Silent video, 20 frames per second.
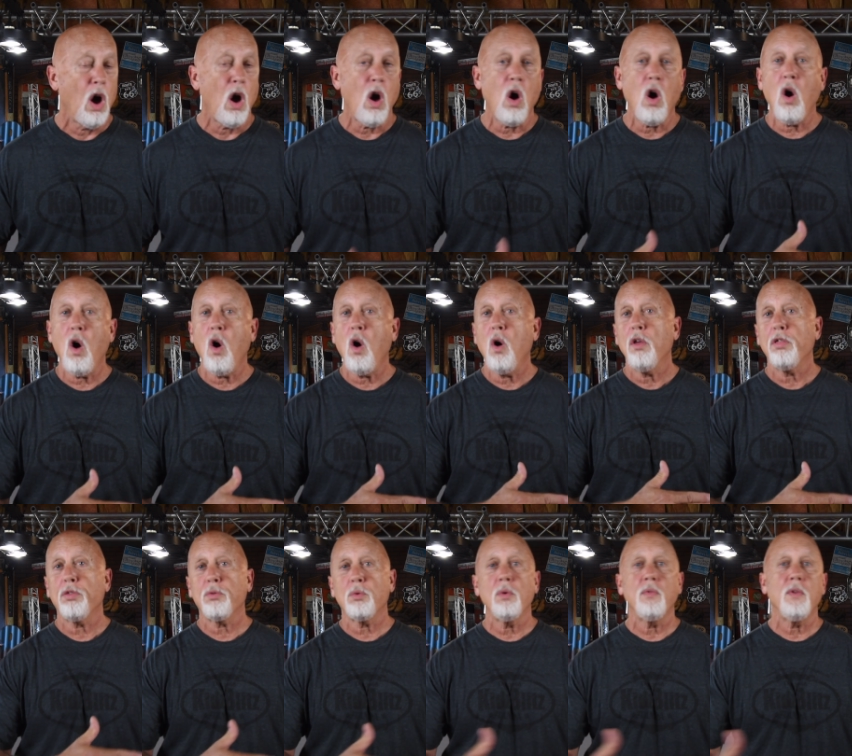All
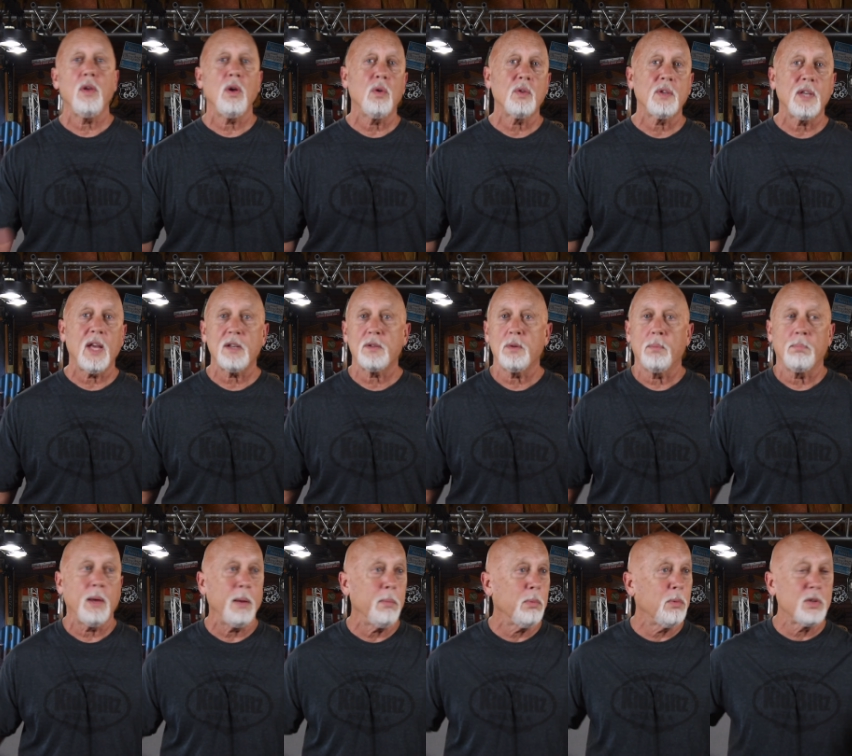through the Old Testament,
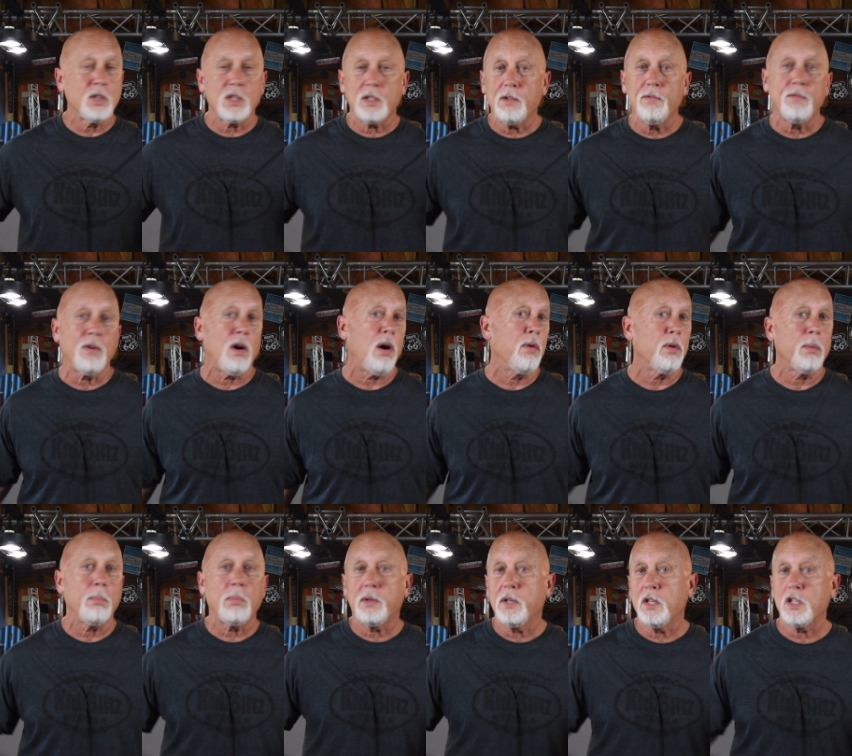people were just involved
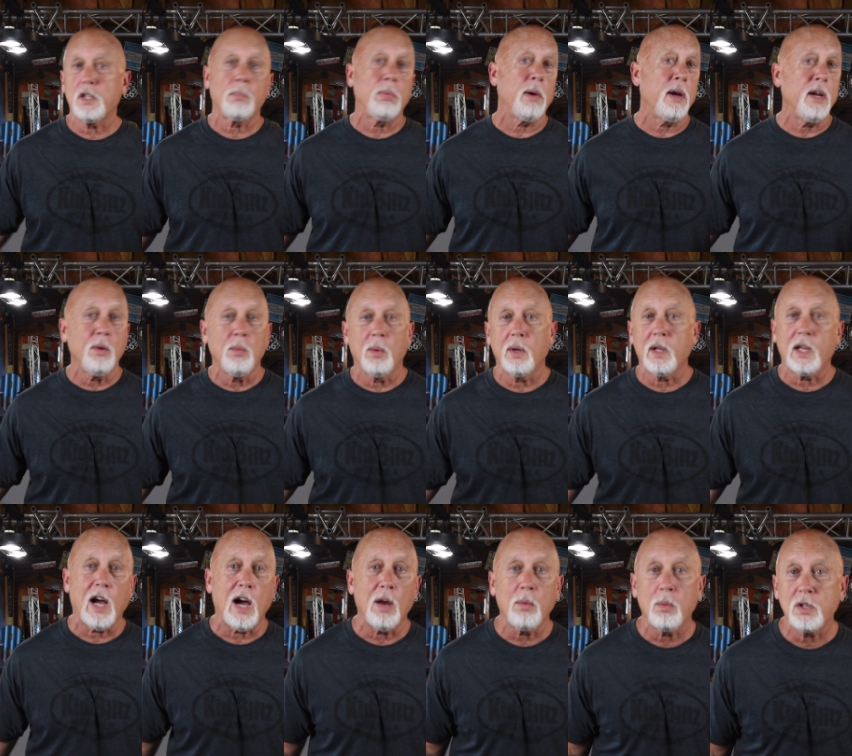in participating in what
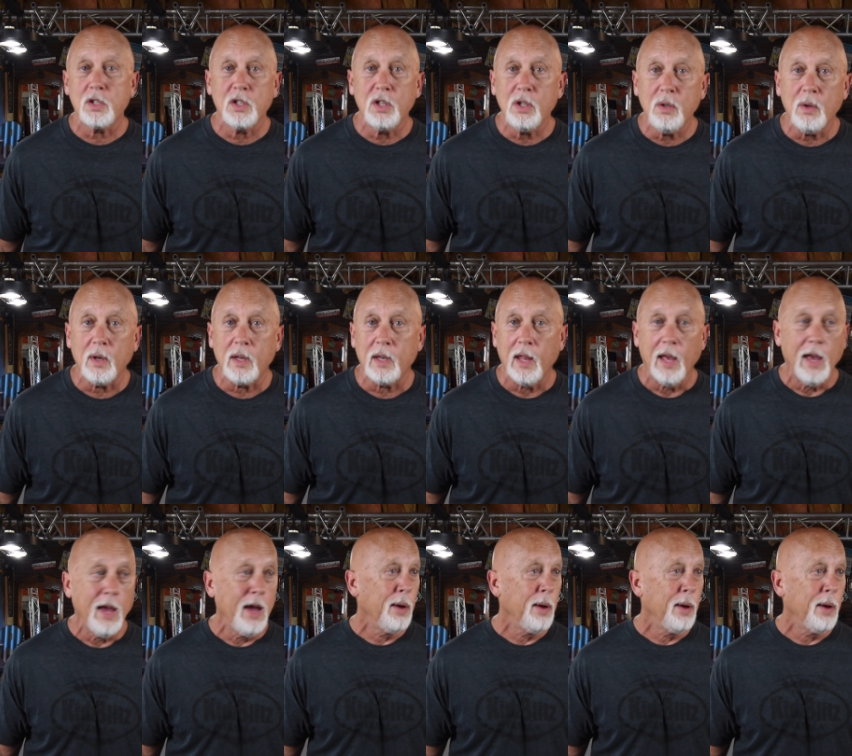God was doing.